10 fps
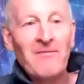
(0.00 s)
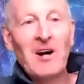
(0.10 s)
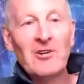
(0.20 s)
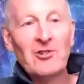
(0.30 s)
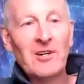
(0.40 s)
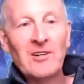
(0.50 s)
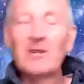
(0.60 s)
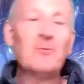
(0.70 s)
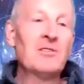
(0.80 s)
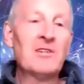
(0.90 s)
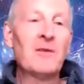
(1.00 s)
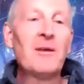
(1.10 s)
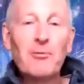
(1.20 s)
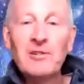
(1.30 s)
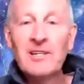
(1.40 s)
functional and she wants
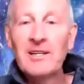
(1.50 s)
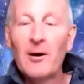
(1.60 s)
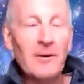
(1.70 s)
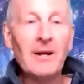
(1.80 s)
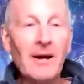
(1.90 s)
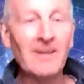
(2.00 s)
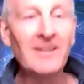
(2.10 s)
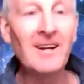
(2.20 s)
something pretty. I mean, you